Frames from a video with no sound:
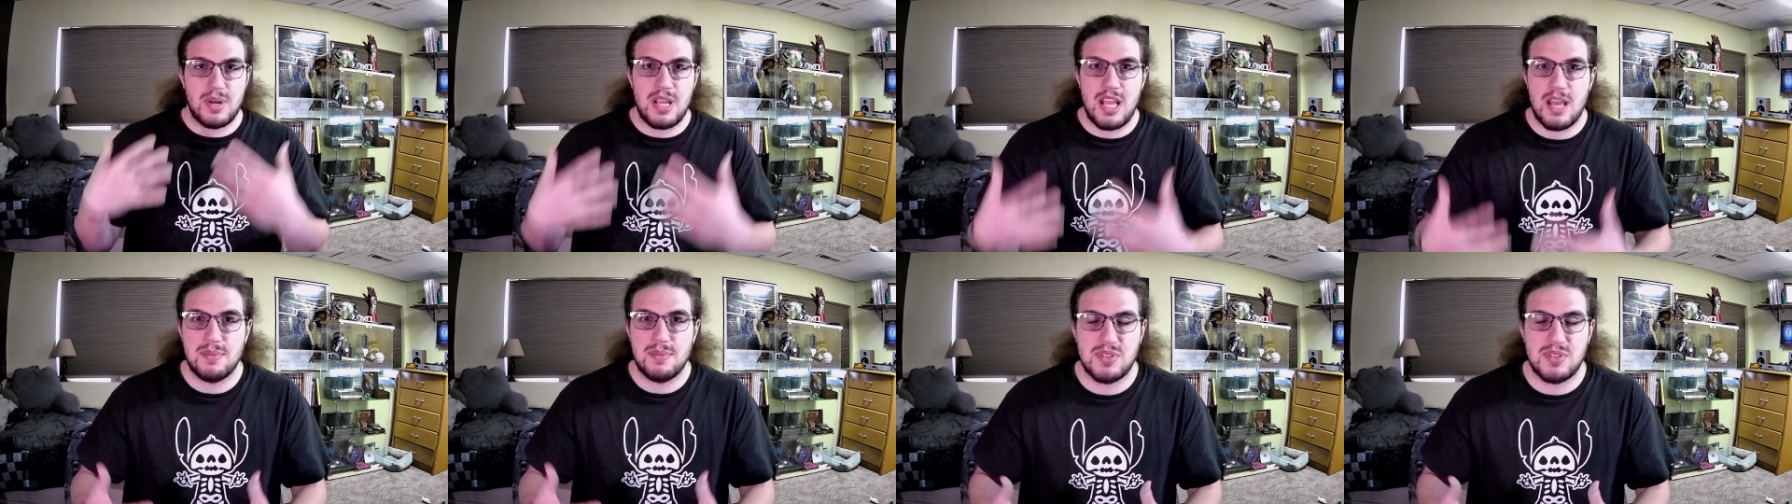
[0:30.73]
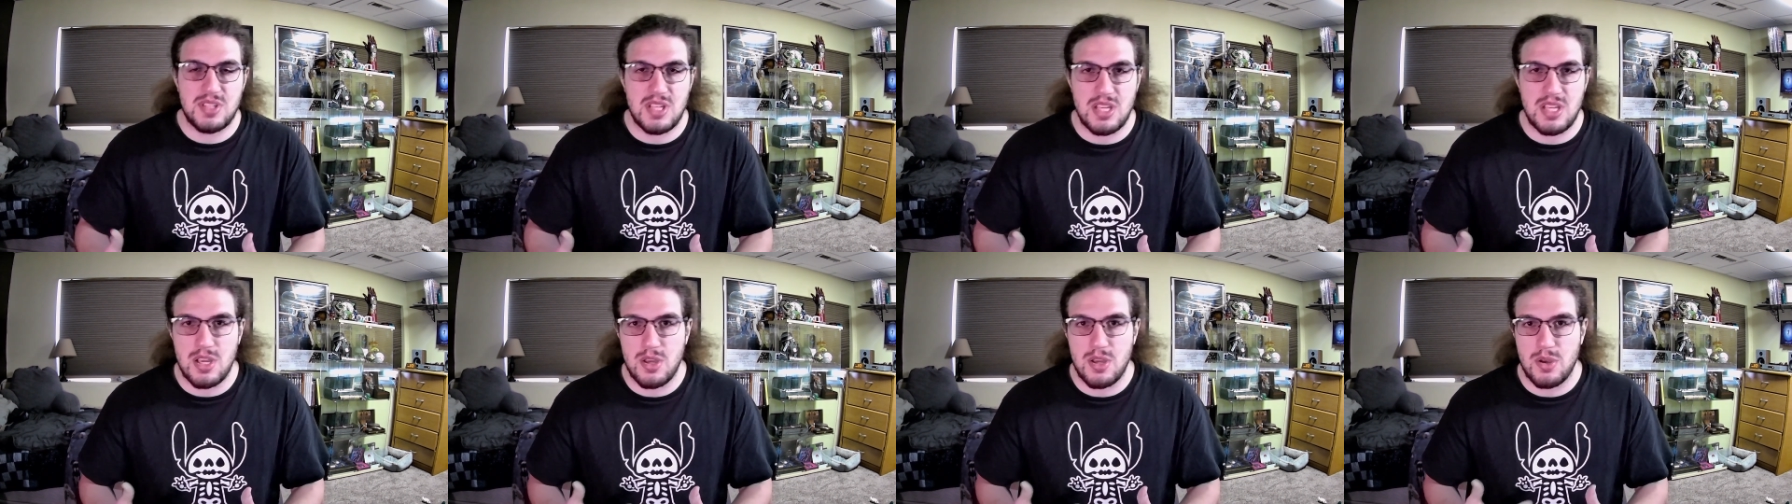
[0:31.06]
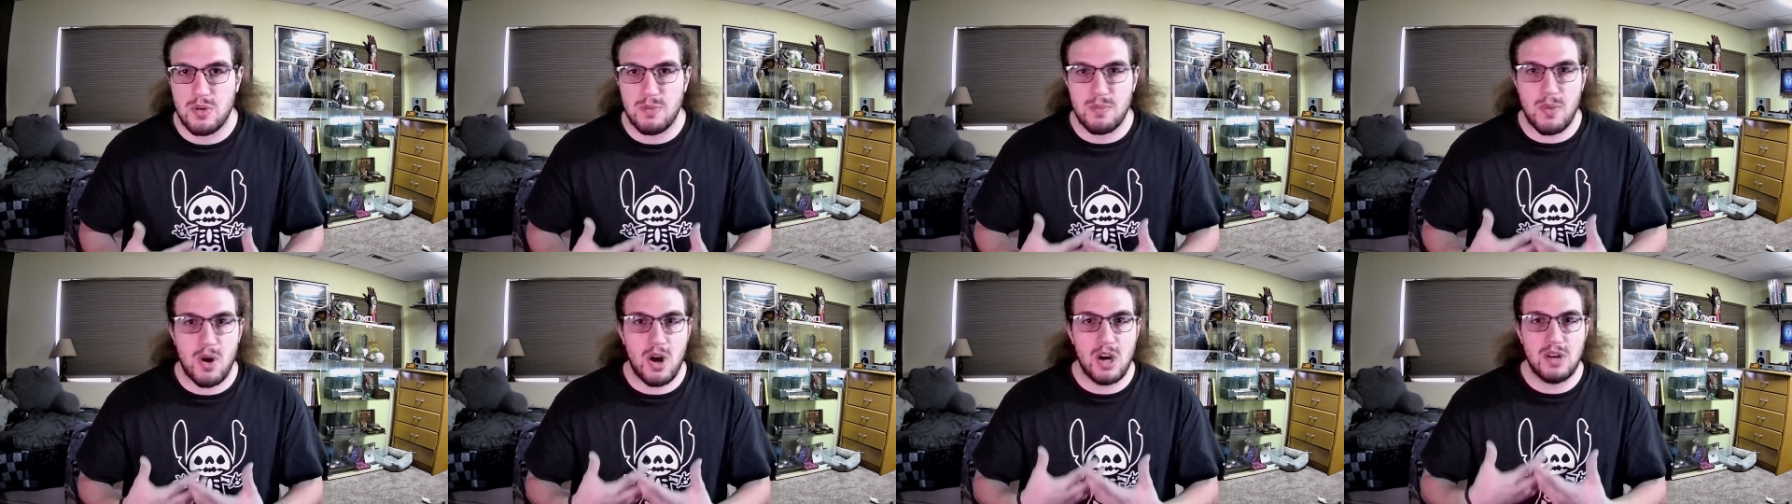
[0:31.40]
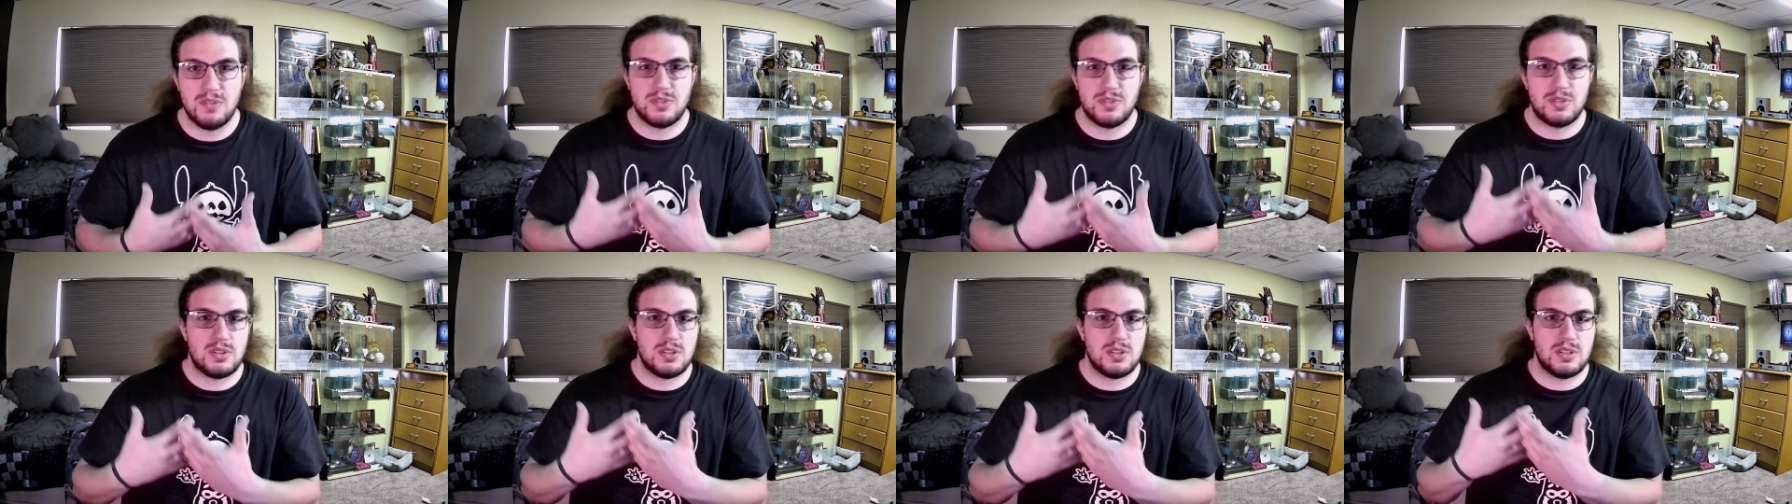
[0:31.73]
MCU
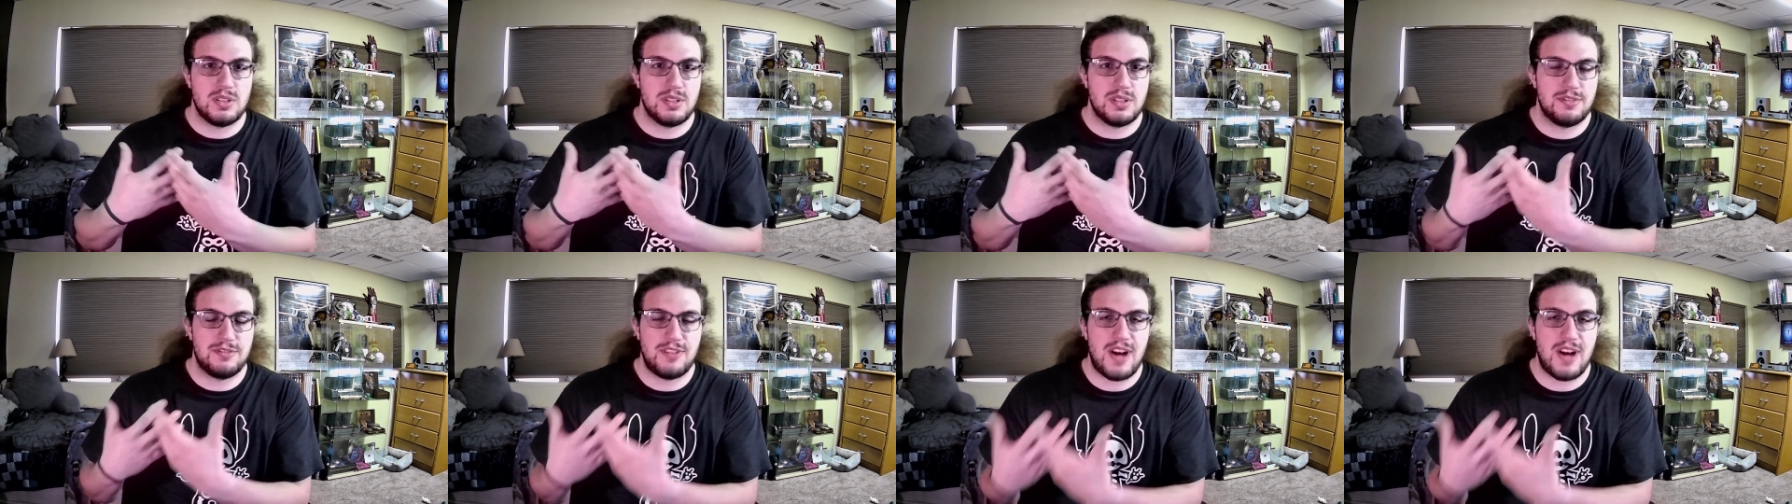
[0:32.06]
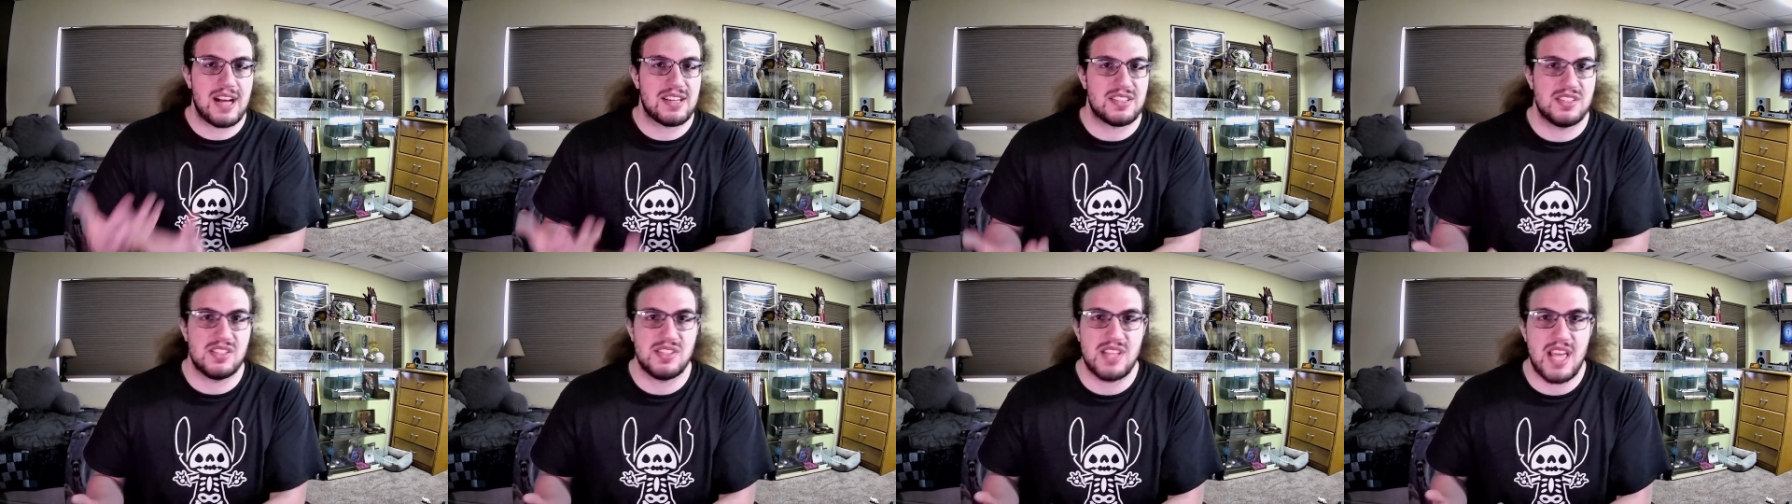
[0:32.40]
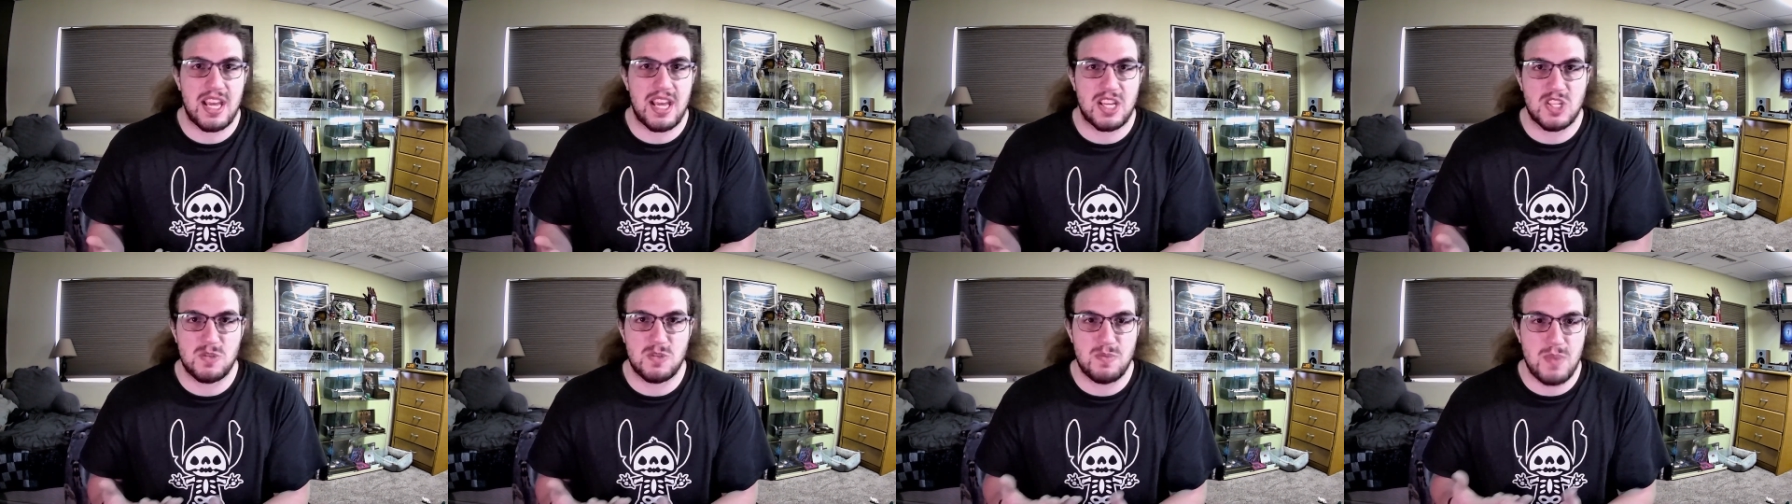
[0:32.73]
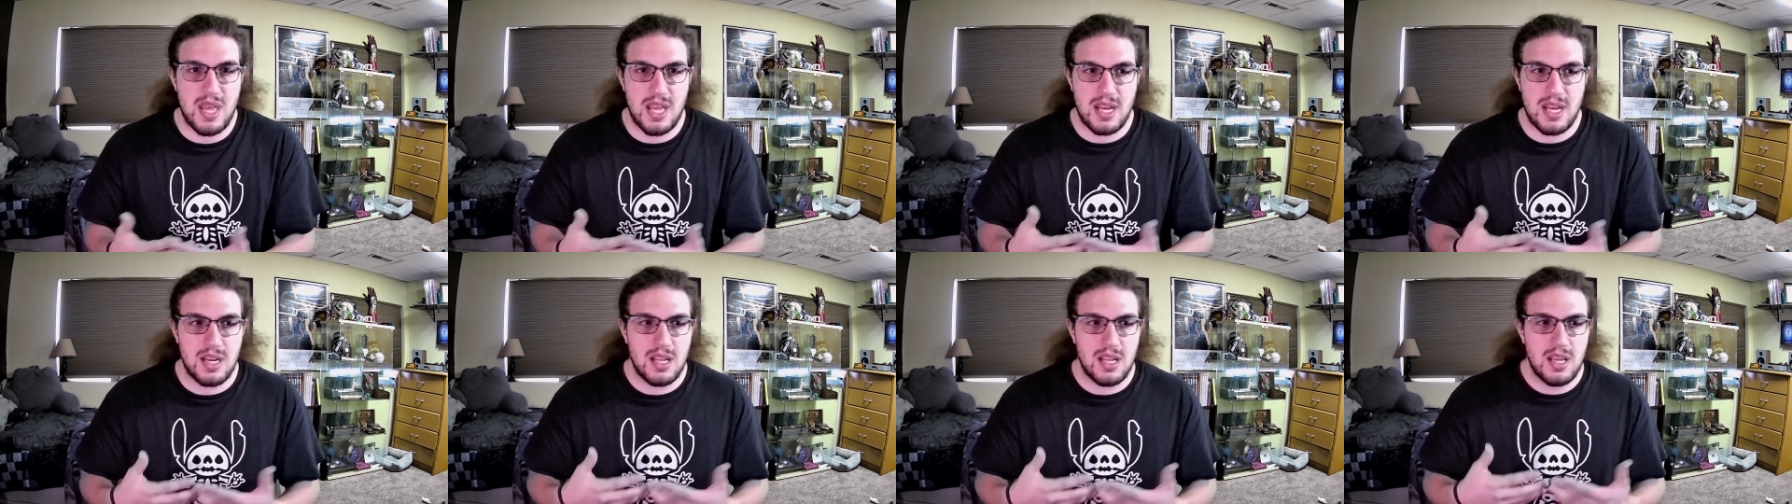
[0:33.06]
Marvel, Fox's X
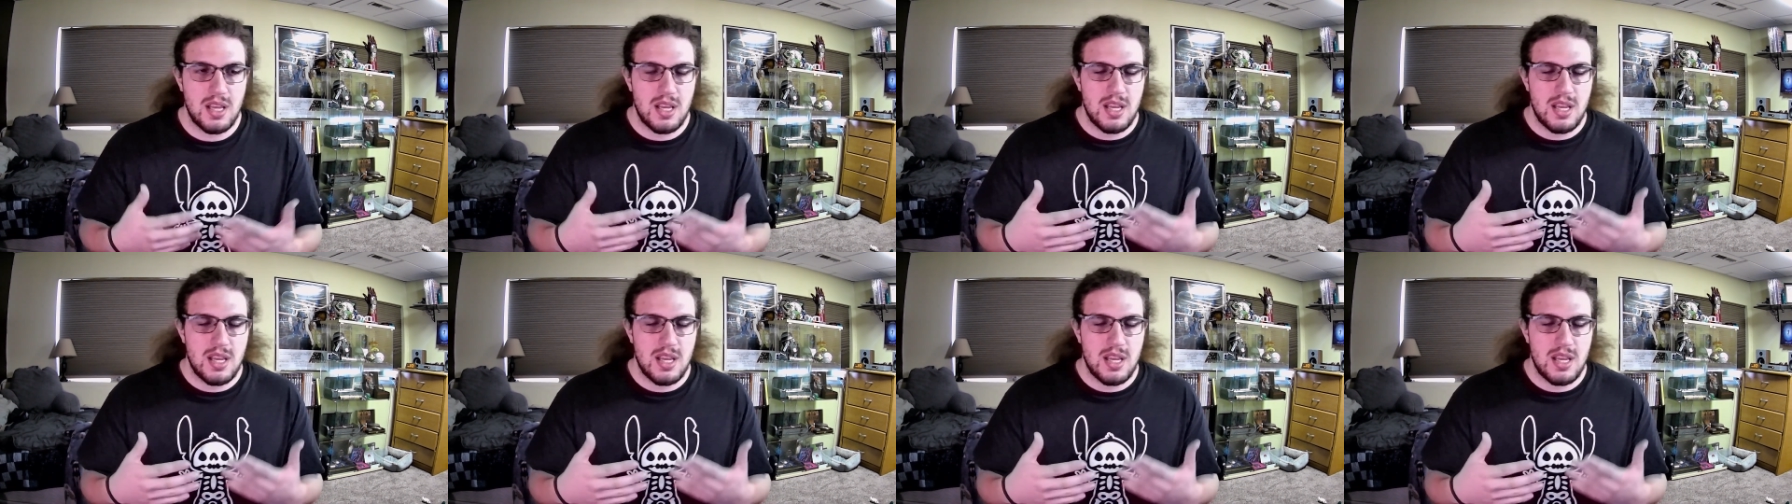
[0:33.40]
Men,